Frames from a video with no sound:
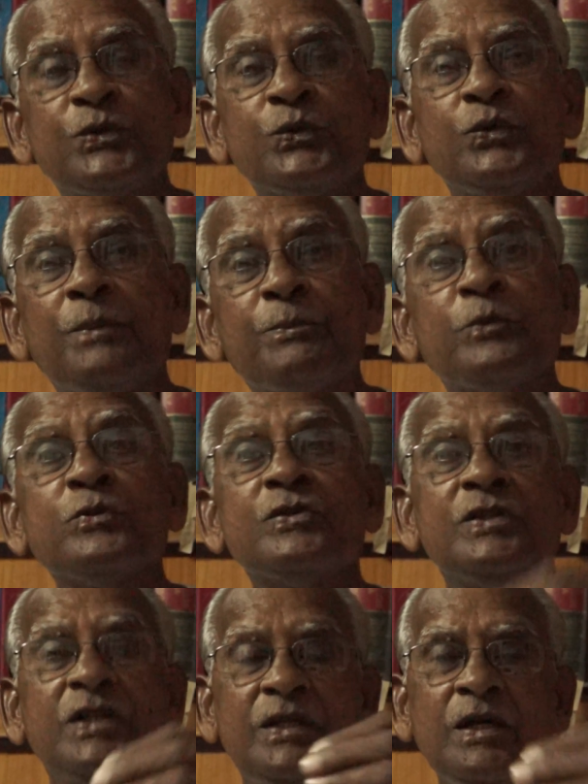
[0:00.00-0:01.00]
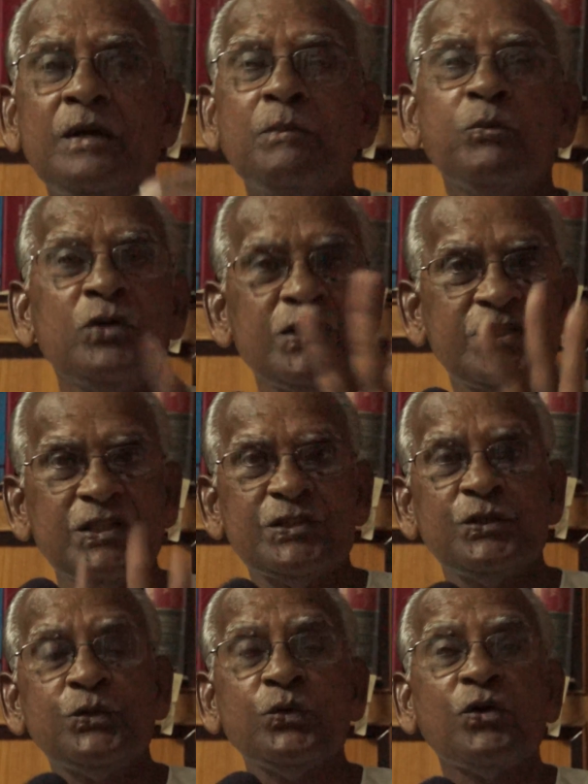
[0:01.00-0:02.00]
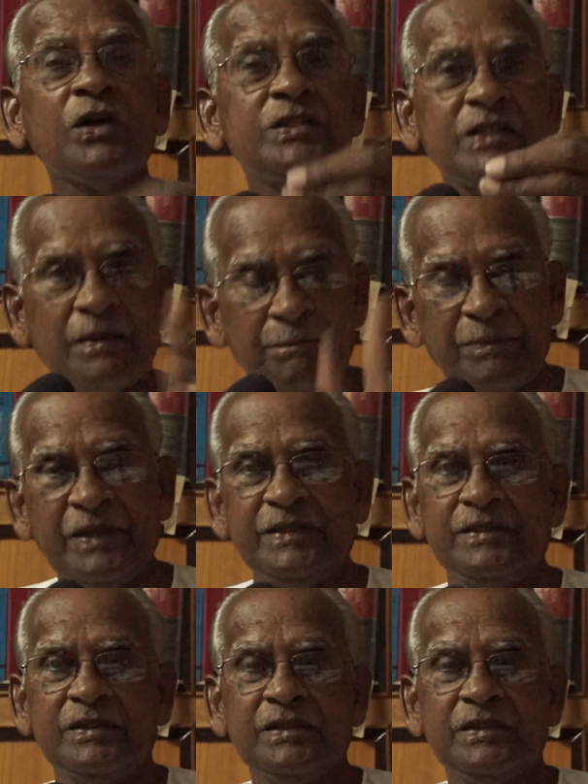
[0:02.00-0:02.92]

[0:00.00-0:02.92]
to approach the police station to lodge a complaint,